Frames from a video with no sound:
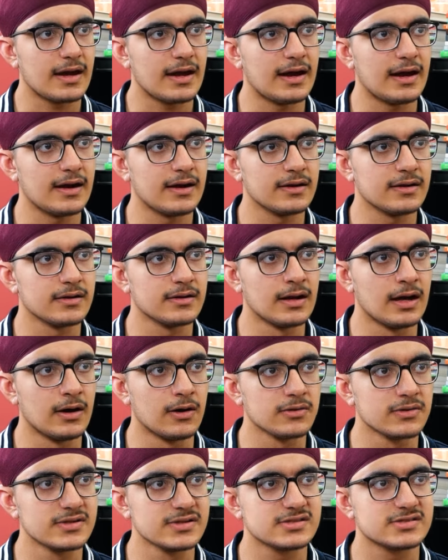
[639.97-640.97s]
And
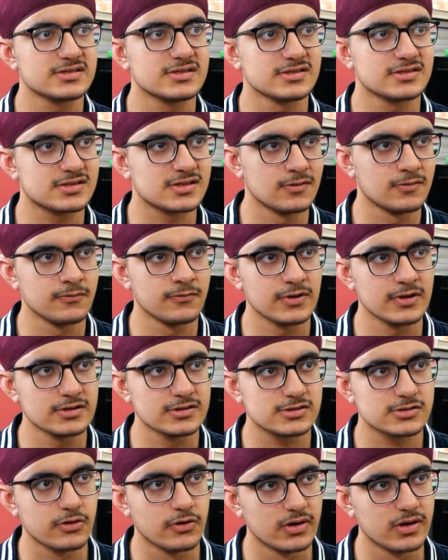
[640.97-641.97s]
now this system will
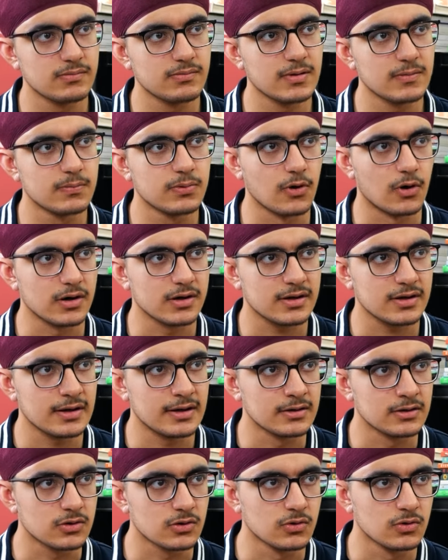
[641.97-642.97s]
slowly be brought
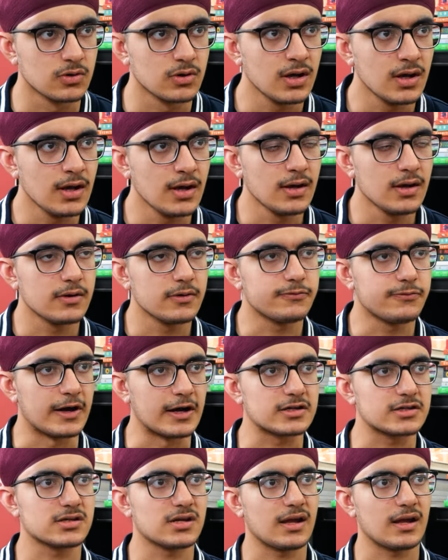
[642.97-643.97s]
into
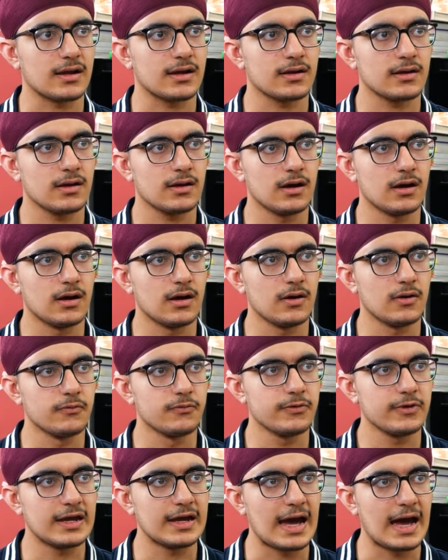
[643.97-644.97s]
functioning.
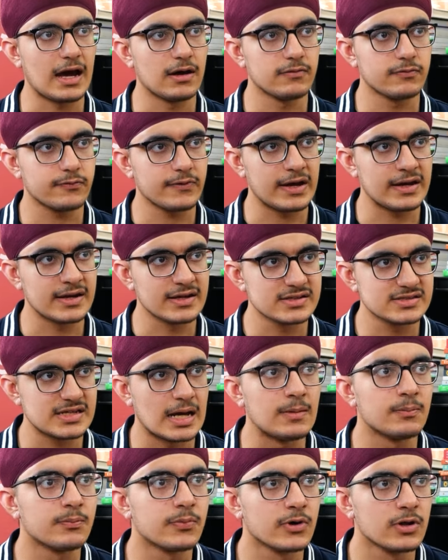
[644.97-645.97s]
We have an
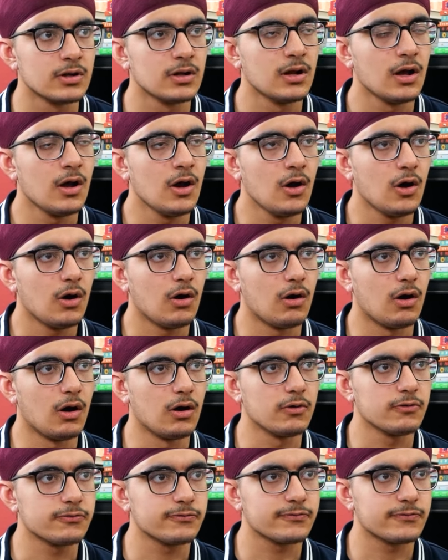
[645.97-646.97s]
example
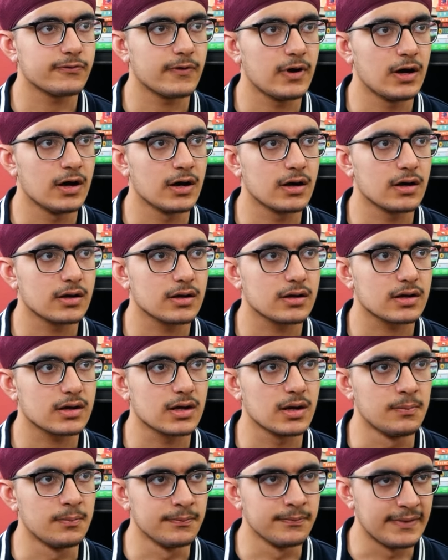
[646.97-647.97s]
of a
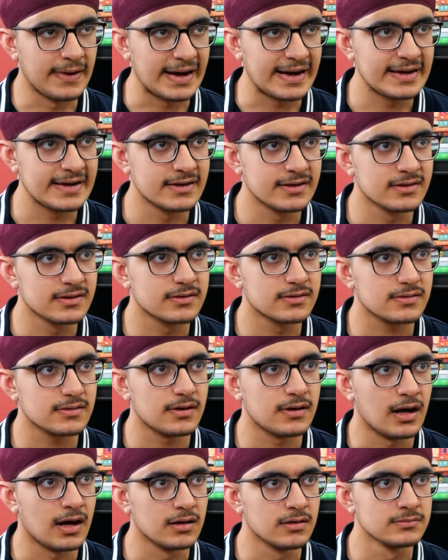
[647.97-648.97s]
combined
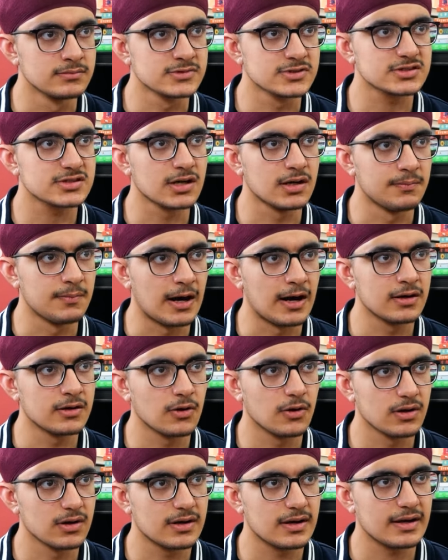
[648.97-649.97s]
arms command
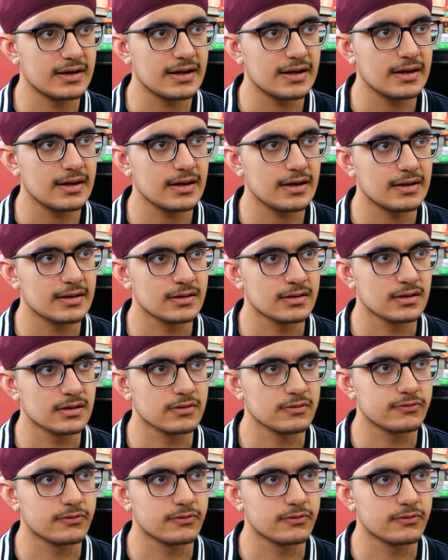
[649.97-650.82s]
already in the